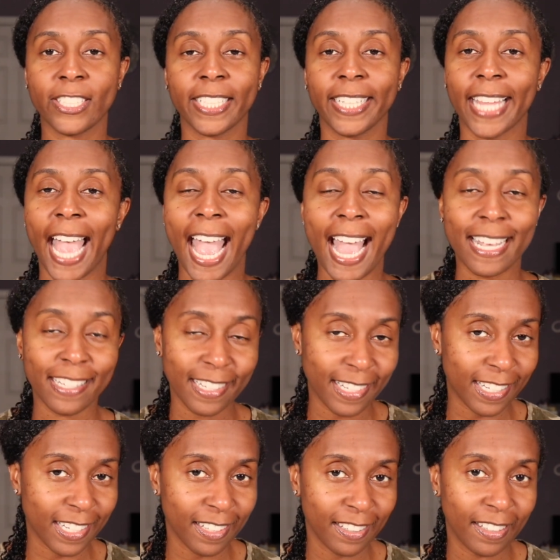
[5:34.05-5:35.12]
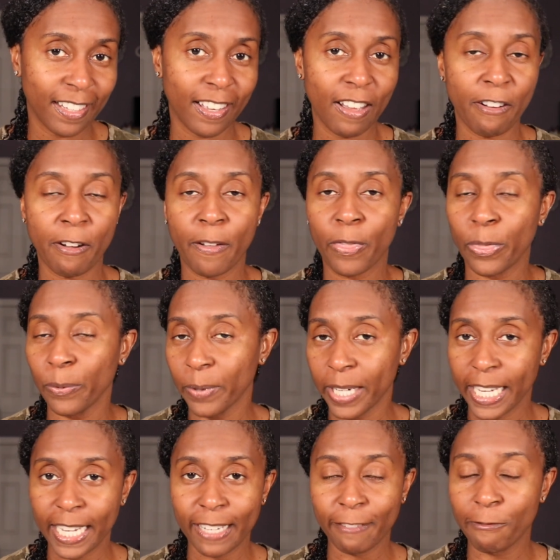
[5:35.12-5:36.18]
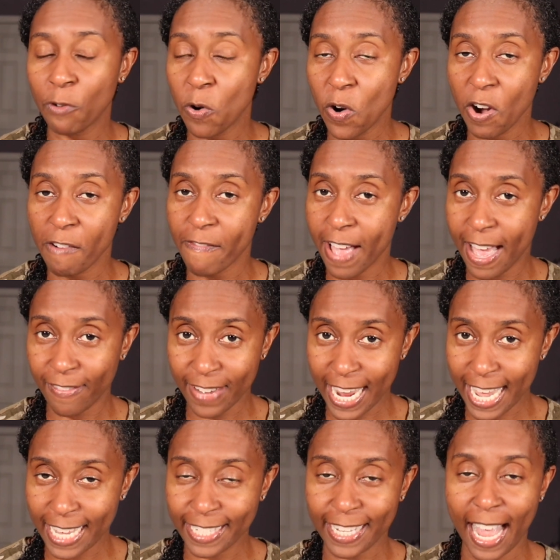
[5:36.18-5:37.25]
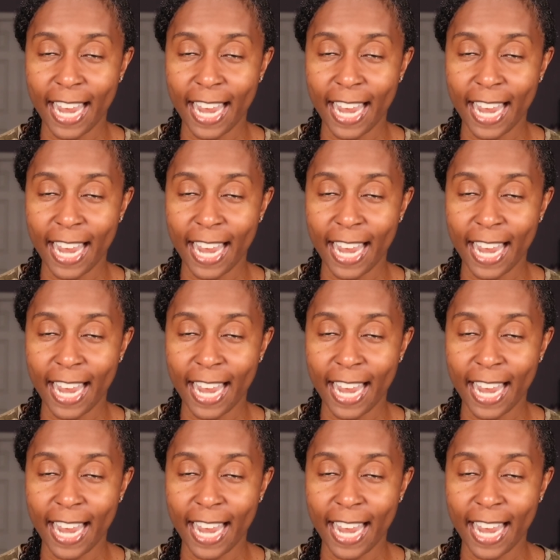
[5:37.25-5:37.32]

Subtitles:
to last 3, 4, 5 days.